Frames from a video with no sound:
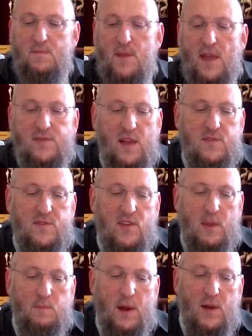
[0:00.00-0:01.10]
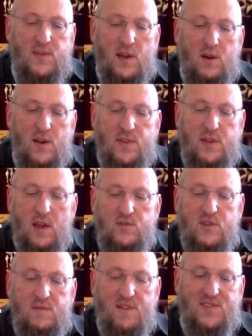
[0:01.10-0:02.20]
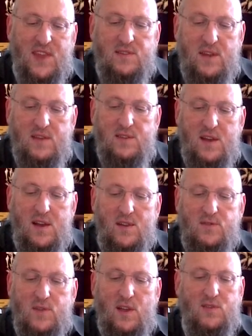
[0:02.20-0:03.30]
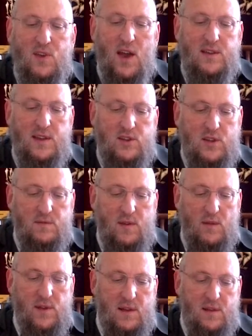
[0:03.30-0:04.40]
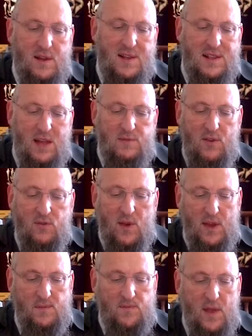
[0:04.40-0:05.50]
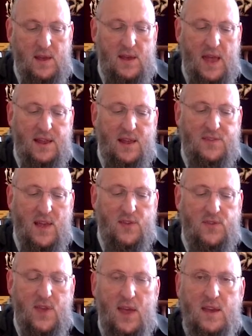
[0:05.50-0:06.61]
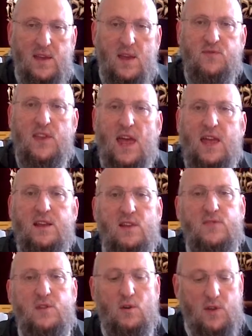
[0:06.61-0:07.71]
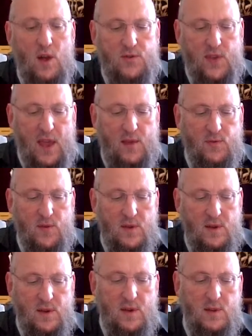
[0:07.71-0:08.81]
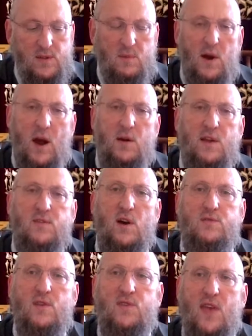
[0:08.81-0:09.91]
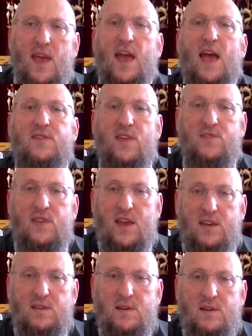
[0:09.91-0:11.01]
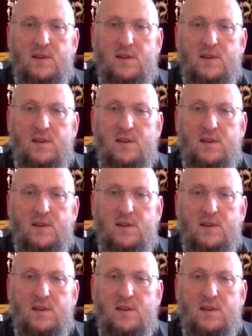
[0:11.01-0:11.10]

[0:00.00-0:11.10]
it teaches us that Paro's Hakaras HaTov should be extended to the entire nation of Klal Yisrael. And Chazal say, if today he doesn't know Yosef, tomorrow he's going to say, as he did,